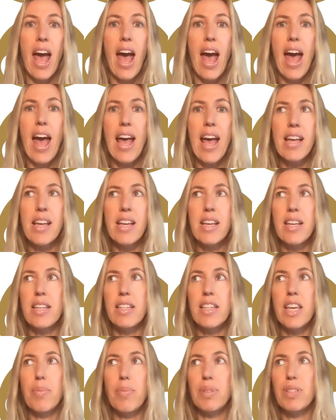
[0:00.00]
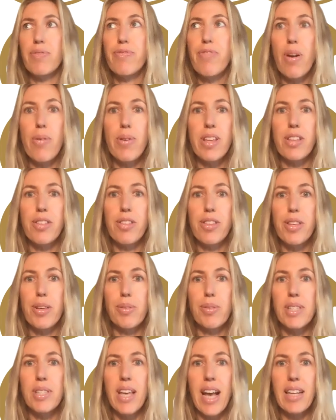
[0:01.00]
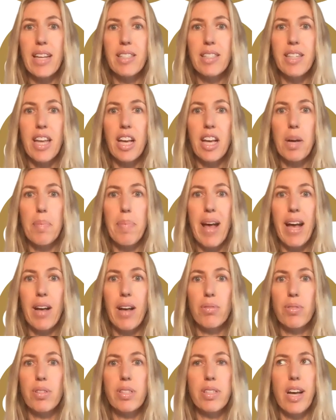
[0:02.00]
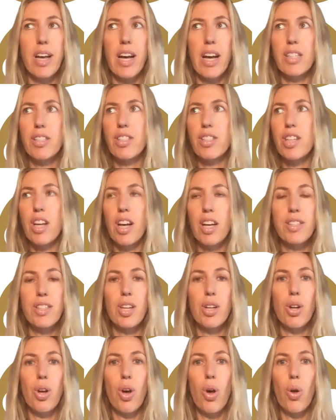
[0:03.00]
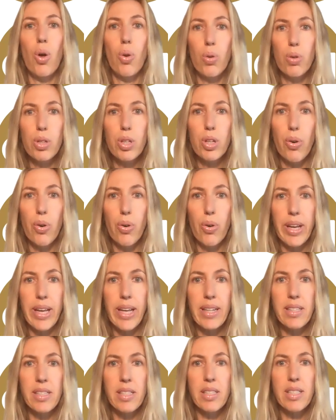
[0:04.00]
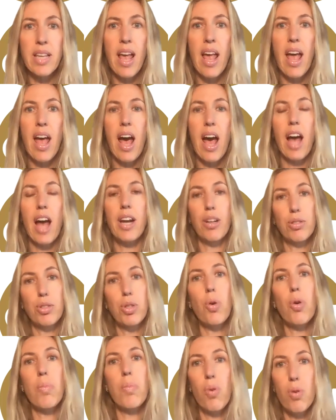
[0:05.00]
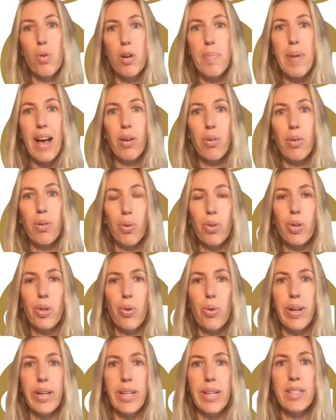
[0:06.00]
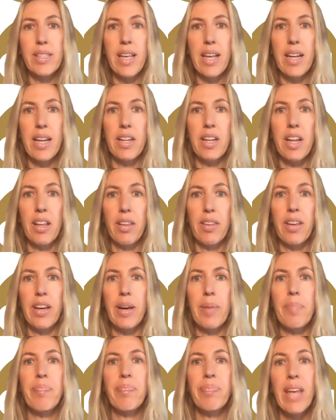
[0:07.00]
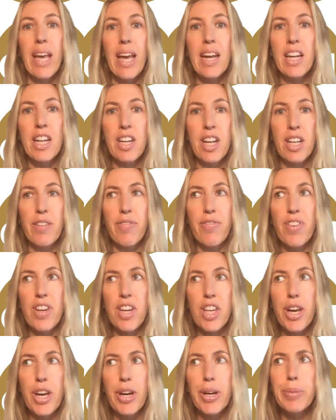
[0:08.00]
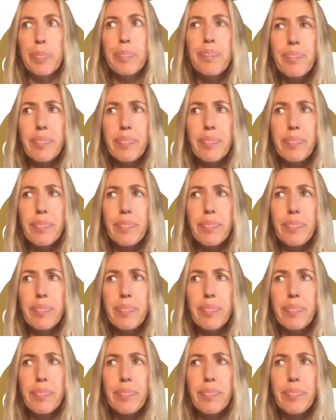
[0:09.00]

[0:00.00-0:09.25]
And he was very enthusiastic about certain altcoins. And I'll talk more about altcoins in another video.